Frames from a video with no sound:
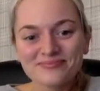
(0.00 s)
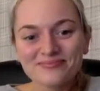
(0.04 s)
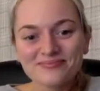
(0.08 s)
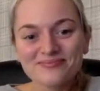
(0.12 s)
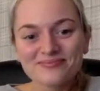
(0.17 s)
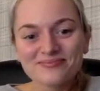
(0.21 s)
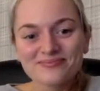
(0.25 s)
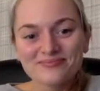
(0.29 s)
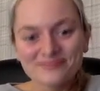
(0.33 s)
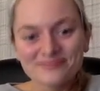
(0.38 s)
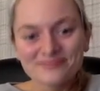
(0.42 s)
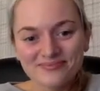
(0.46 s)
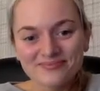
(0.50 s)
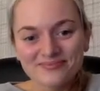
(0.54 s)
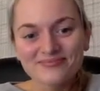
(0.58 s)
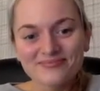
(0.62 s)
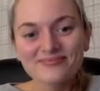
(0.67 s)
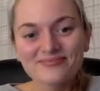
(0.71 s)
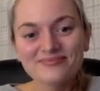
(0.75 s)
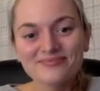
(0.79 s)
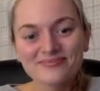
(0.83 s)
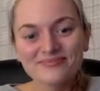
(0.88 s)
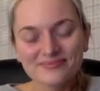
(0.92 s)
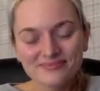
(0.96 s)

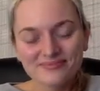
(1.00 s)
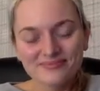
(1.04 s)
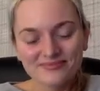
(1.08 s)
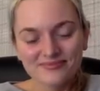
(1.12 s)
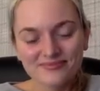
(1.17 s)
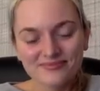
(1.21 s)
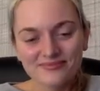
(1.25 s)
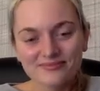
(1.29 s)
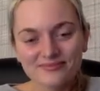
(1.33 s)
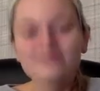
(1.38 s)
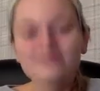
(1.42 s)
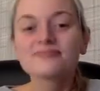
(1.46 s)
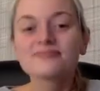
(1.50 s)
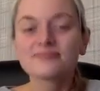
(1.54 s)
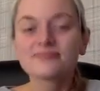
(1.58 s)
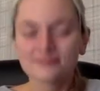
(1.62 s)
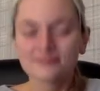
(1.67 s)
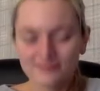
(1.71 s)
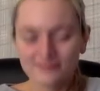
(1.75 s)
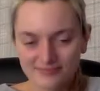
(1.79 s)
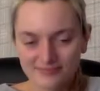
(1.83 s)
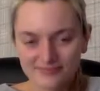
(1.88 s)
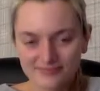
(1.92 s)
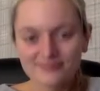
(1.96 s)

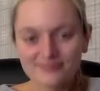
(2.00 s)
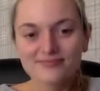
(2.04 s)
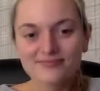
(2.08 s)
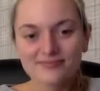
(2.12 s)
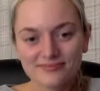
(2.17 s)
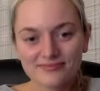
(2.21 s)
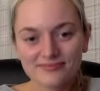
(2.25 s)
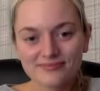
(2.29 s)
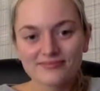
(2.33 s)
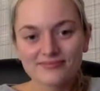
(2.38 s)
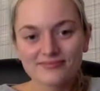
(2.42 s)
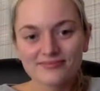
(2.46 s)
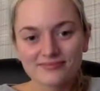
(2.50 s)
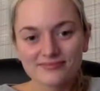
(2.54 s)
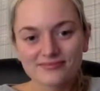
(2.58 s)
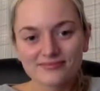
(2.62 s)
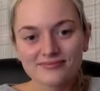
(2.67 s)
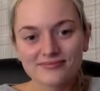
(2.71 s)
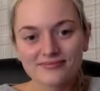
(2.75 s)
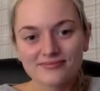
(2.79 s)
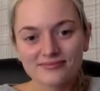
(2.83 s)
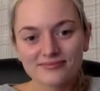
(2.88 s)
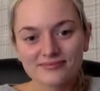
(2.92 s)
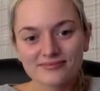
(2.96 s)

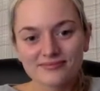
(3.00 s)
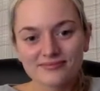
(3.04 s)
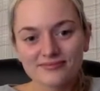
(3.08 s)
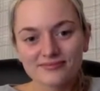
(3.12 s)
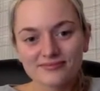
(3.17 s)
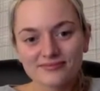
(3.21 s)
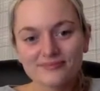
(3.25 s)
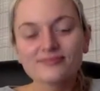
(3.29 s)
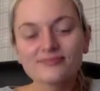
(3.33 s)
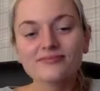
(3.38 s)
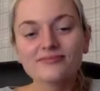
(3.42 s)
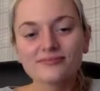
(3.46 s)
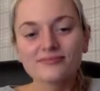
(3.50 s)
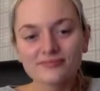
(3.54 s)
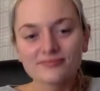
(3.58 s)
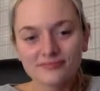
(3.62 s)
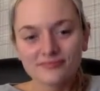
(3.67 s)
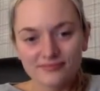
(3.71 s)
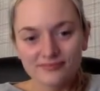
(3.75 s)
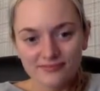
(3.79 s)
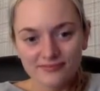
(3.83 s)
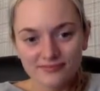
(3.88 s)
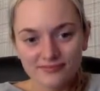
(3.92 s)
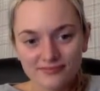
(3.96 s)

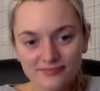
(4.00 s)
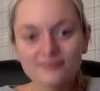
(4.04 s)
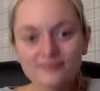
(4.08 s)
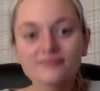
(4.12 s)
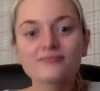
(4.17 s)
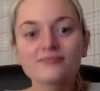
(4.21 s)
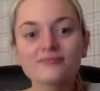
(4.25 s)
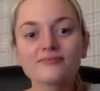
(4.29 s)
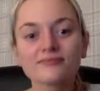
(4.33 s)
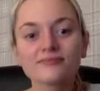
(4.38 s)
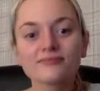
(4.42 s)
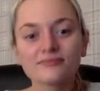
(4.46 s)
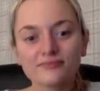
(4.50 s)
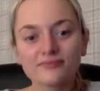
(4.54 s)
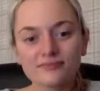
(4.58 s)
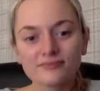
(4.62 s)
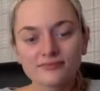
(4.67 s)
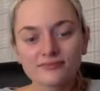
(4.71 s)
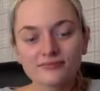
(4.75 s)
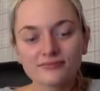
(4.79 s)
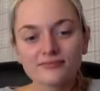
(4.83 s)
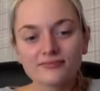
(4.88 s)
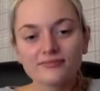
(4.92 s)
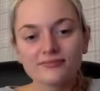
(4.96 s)

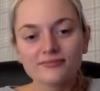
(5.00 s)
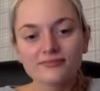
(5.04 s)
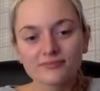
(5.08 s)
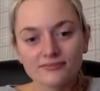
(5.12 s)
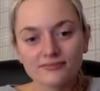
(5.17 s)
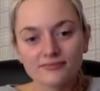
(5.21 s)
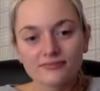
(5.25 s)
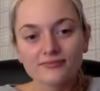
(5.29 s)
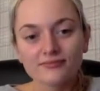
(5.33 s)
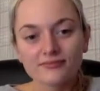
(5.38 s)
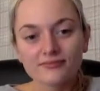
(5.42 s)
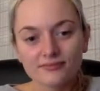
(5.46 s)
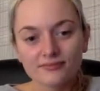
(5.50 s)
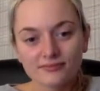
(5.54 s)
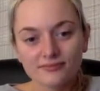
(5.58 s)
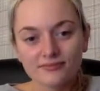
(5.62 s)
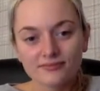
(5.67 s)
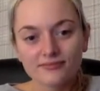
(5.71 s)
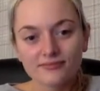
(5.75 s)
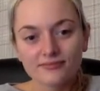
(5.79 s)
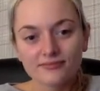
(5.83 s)
No words are spoken by the person on screen.